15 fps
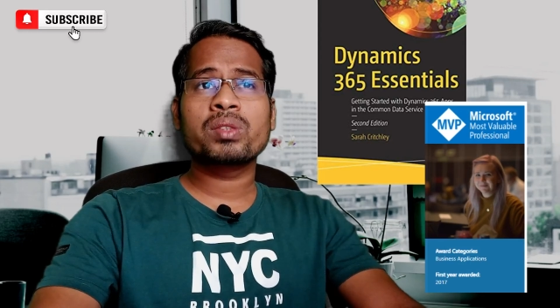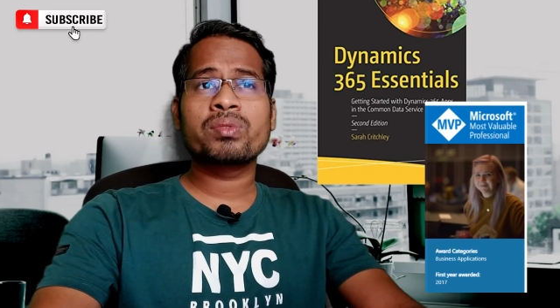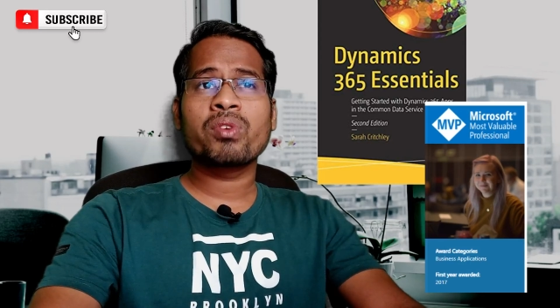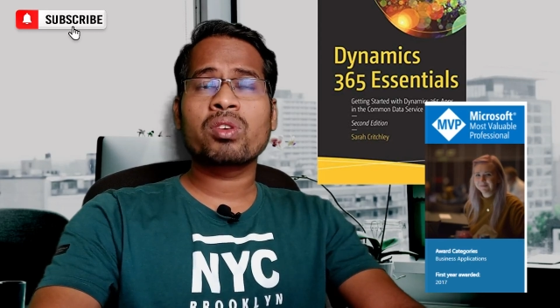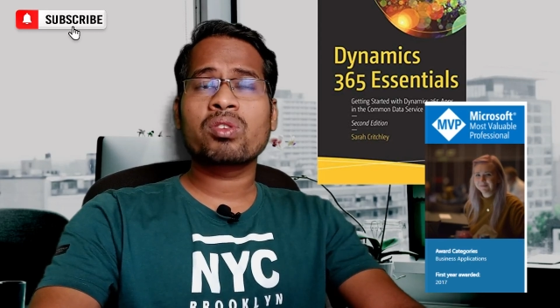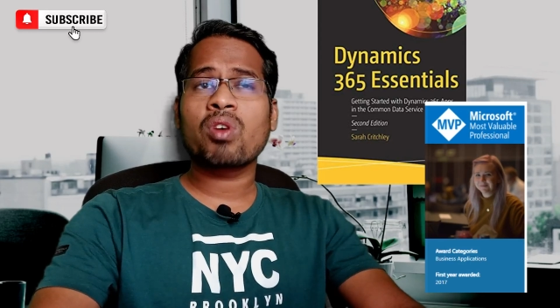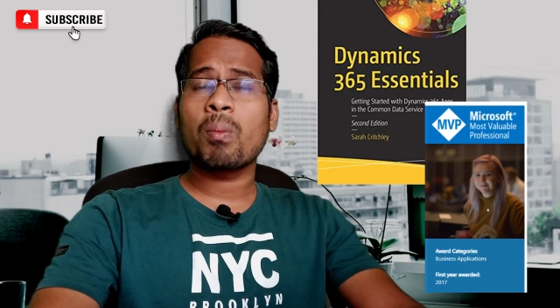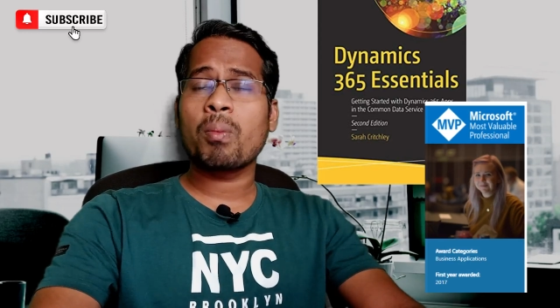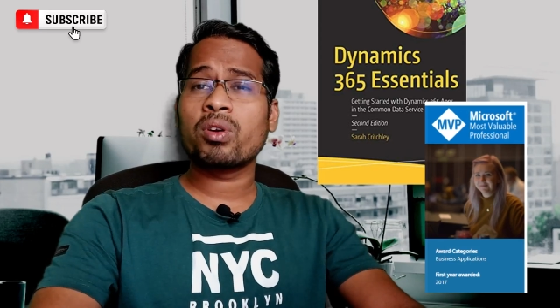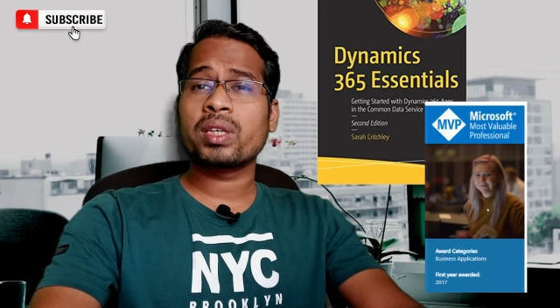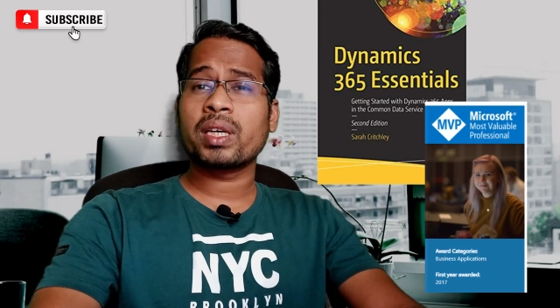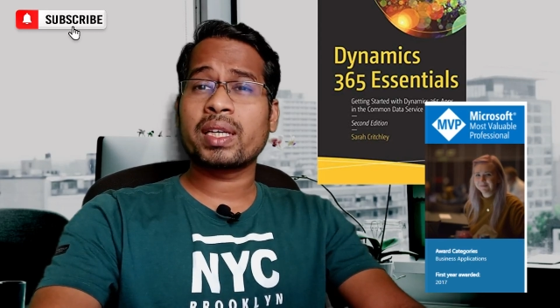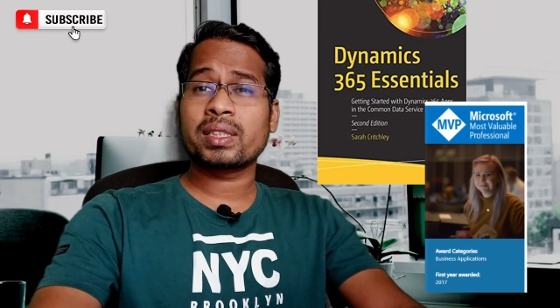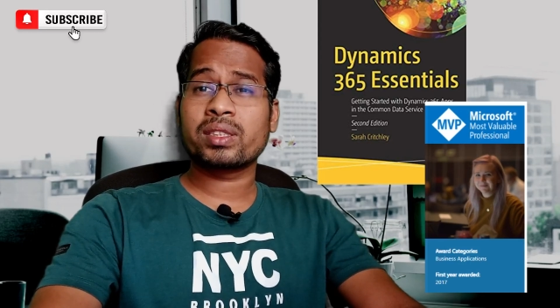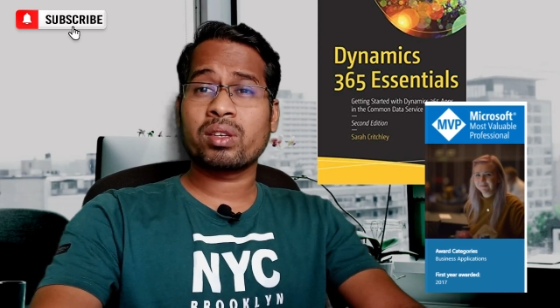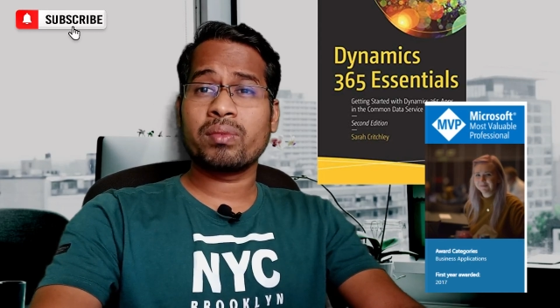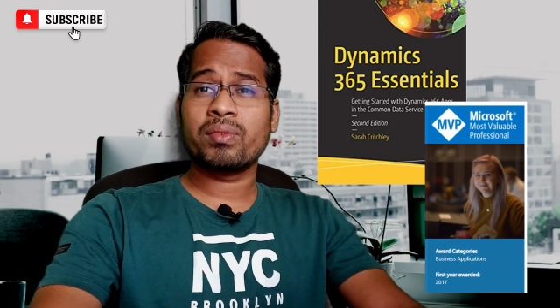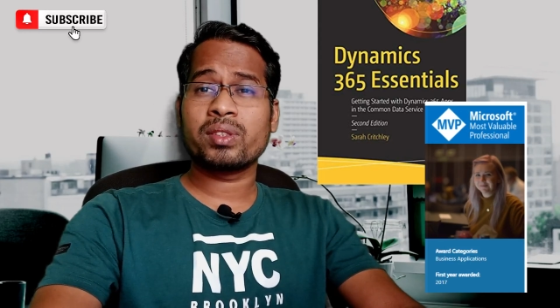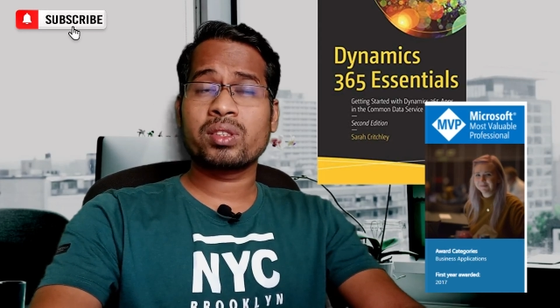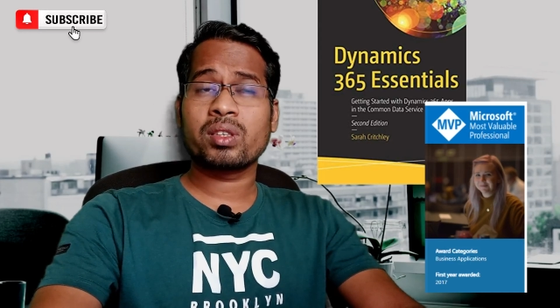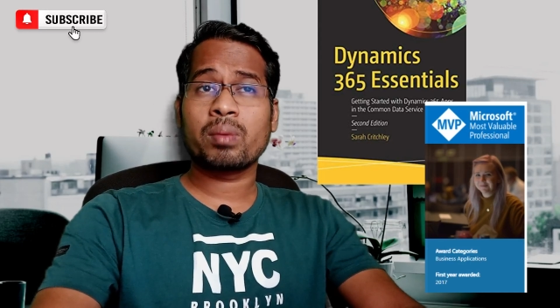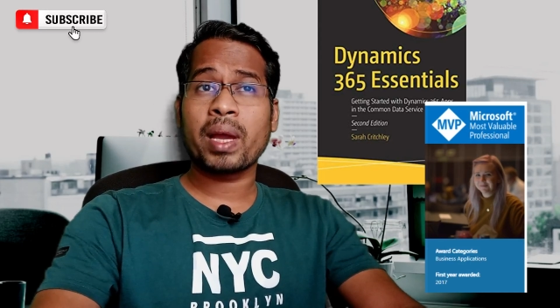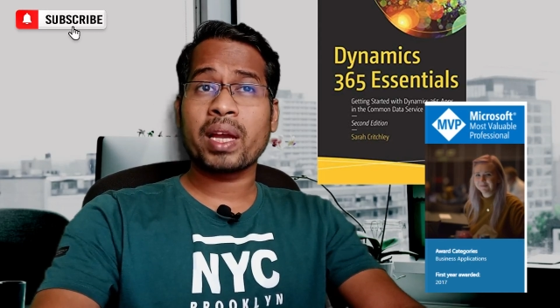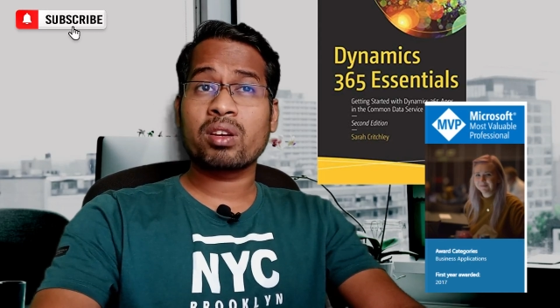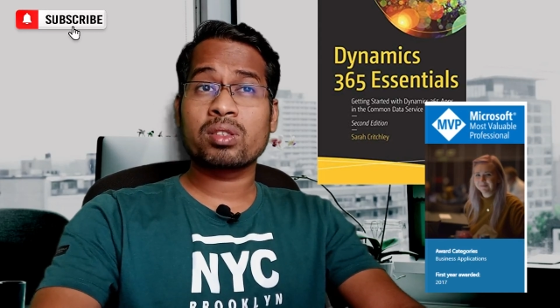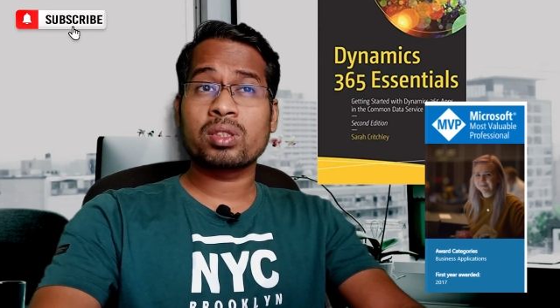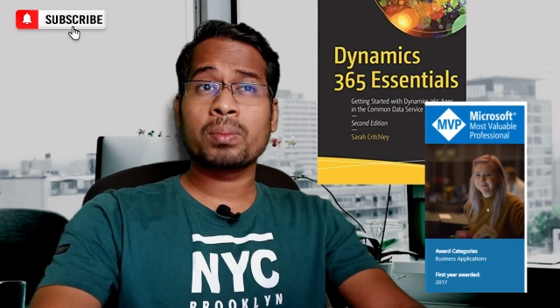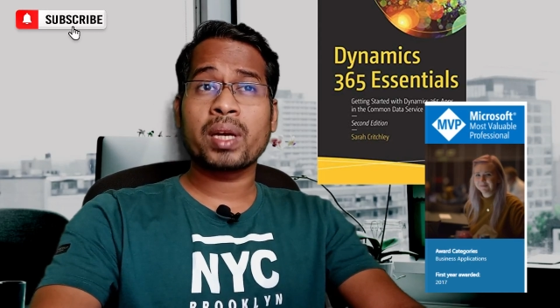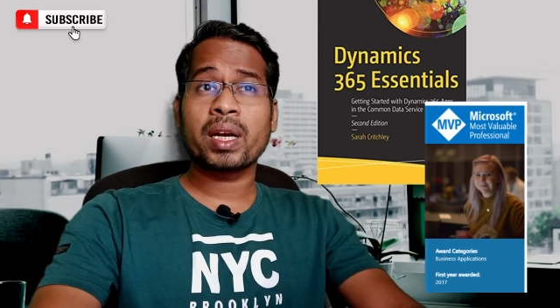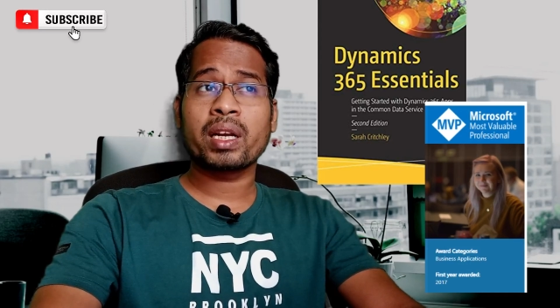common data service or Microsoft
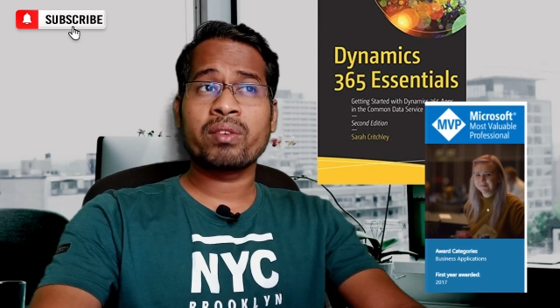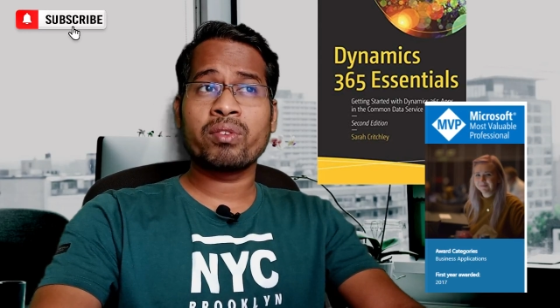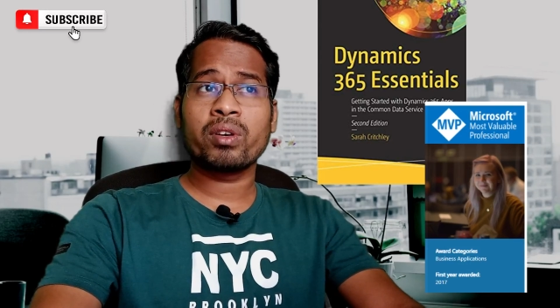Dataverse,